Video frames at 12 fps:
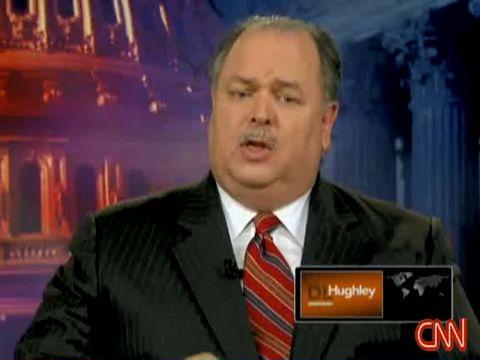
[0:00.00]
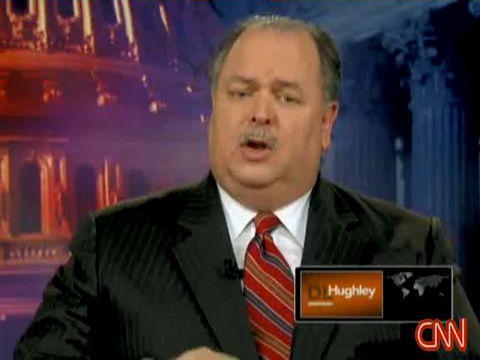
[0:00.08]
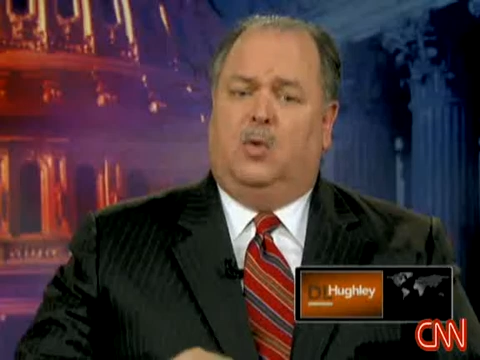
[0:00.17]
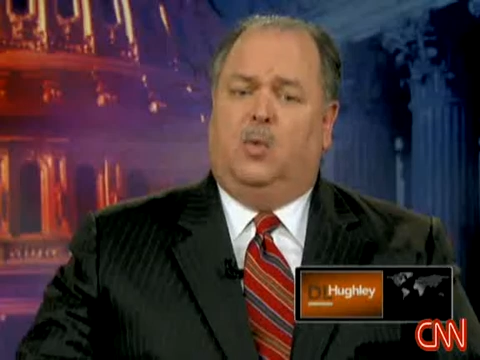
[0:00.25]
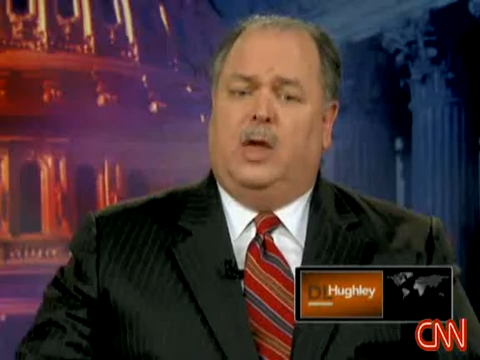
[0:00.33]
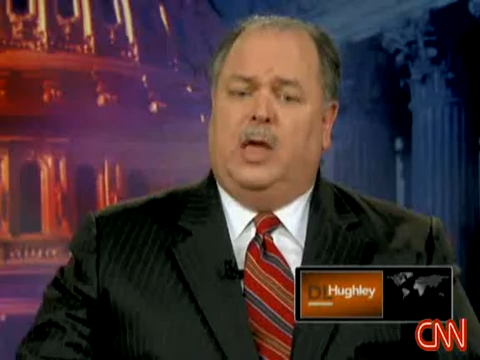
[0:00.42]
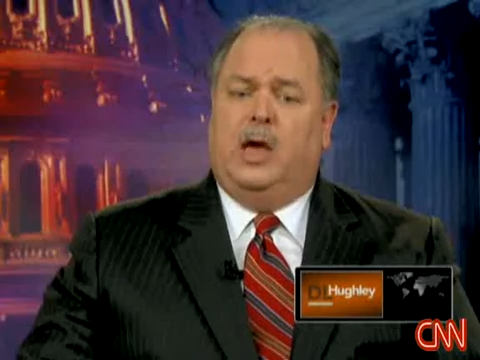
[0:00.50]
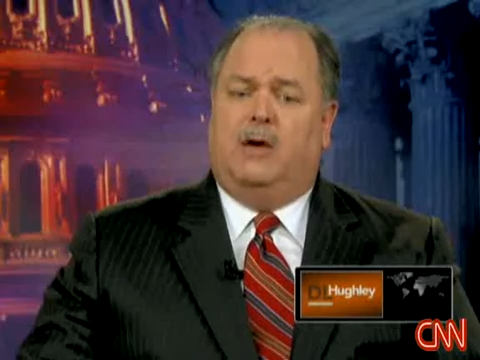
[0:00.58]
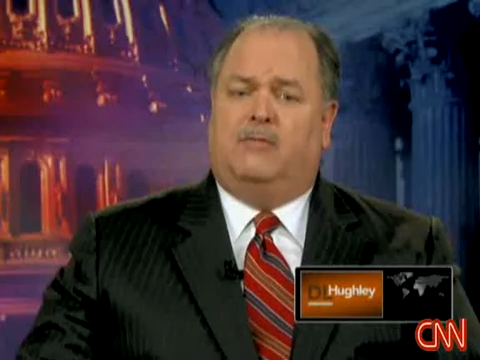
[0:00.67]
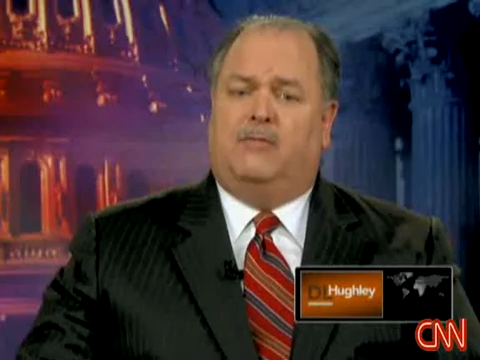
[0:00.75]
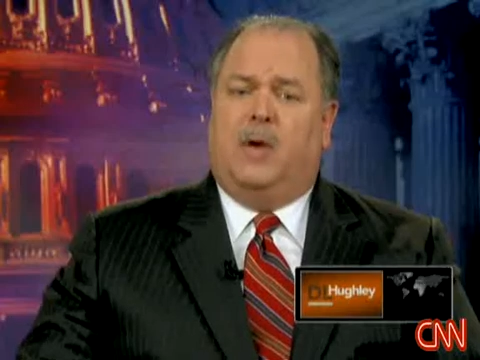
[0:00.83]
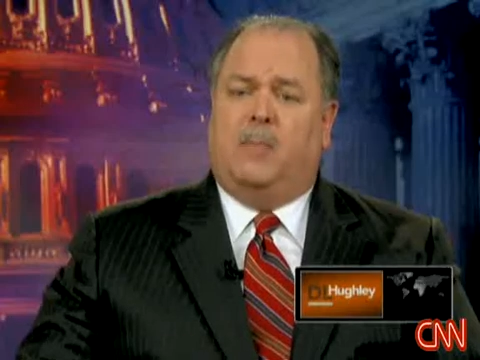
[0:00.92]
You know, we
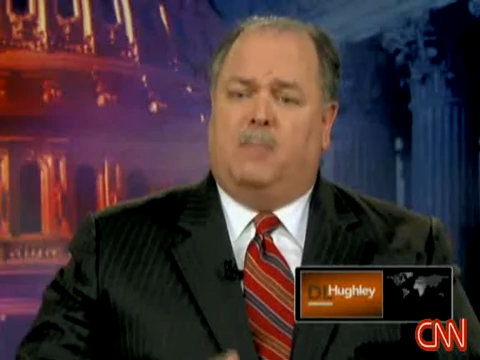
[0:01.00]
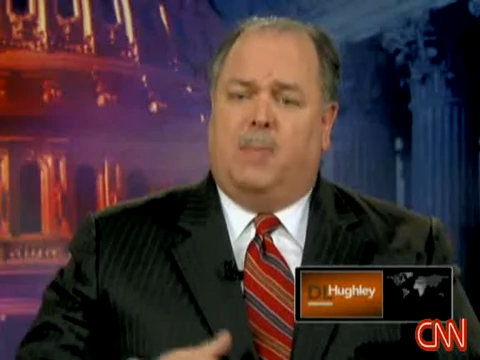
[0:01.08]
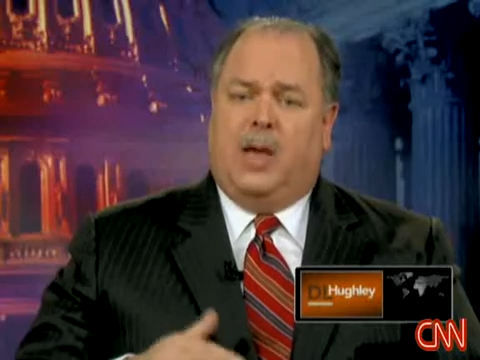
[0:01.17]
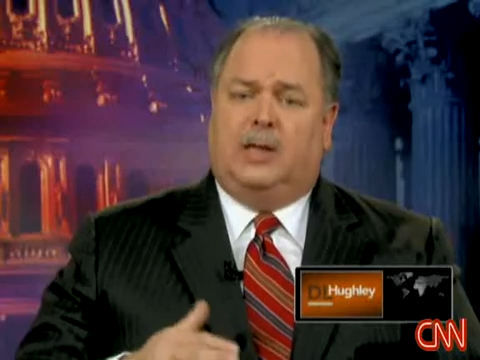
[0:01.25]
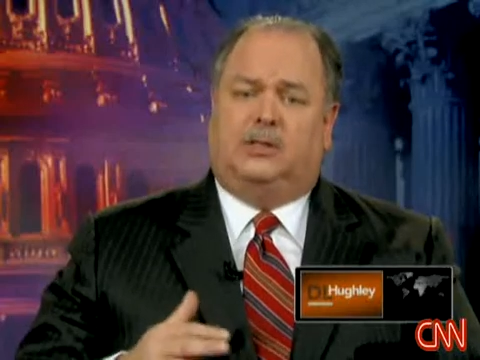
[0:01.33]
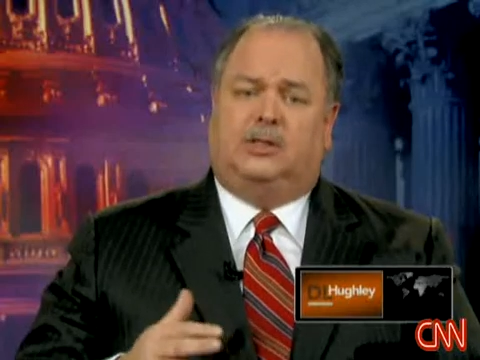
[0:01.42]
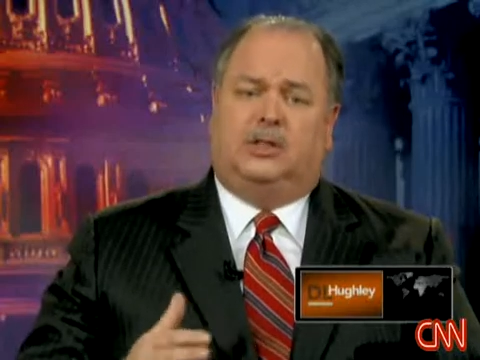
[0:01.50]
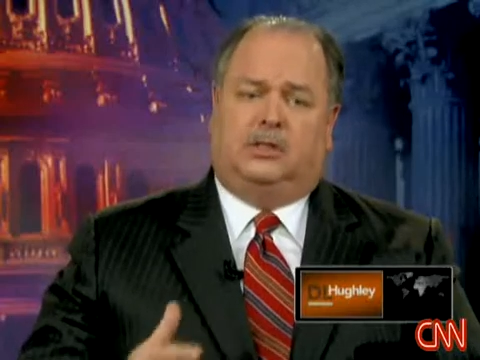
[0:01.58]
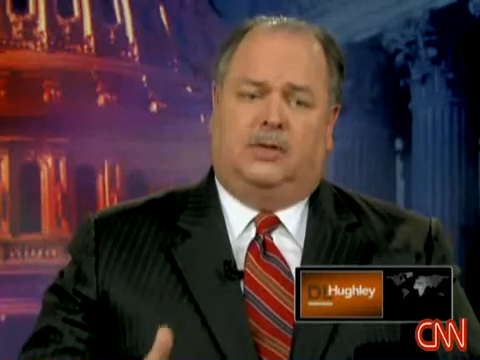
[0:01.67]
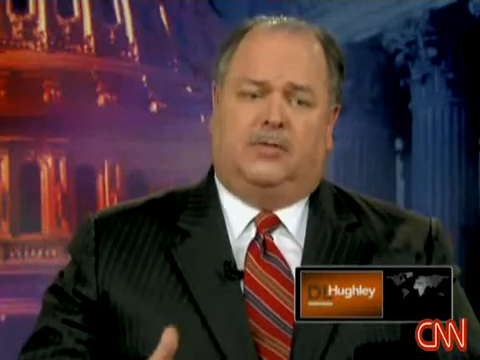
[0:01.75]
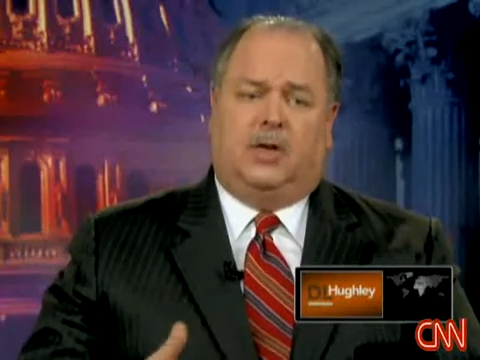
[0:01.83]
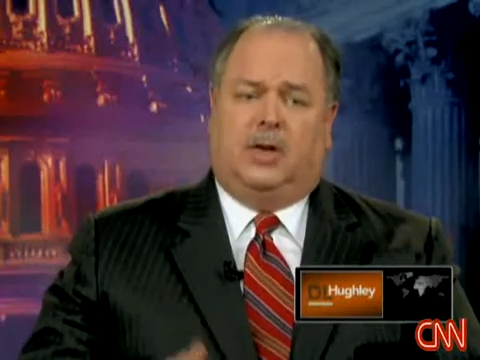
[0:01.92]
have made
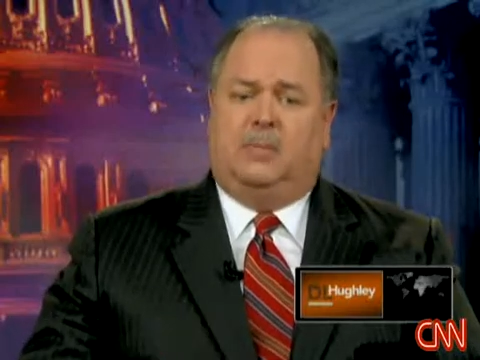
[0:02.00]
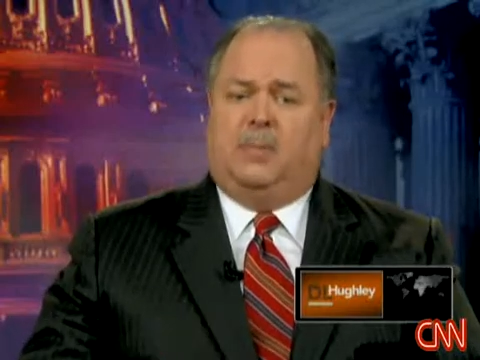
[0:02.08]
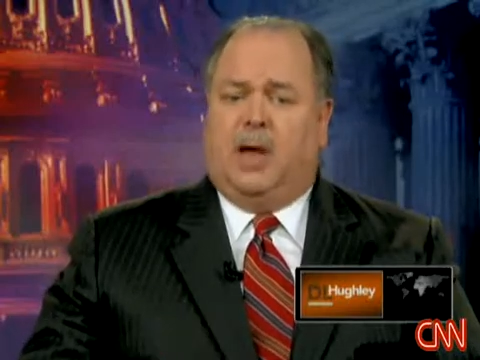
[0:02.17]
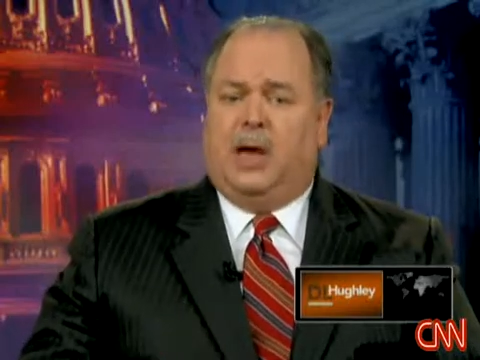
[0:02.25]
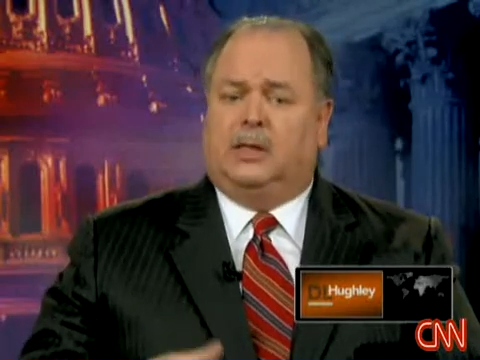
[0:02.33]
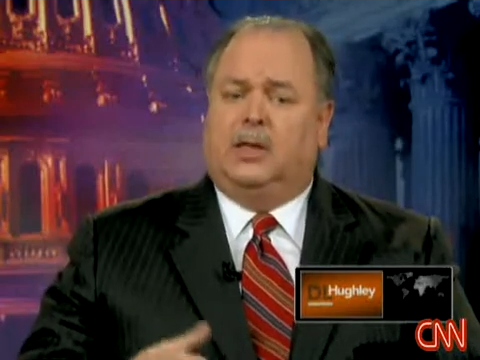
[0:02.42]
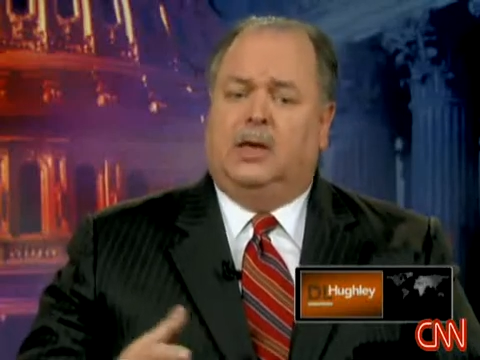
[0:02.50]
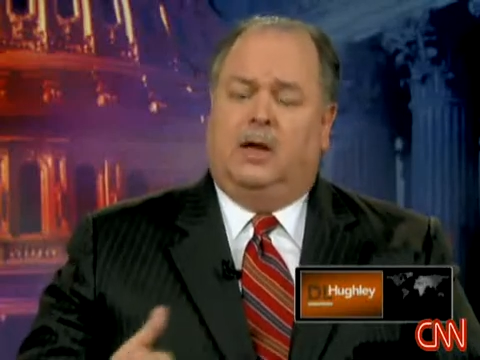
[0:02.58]
significant impact.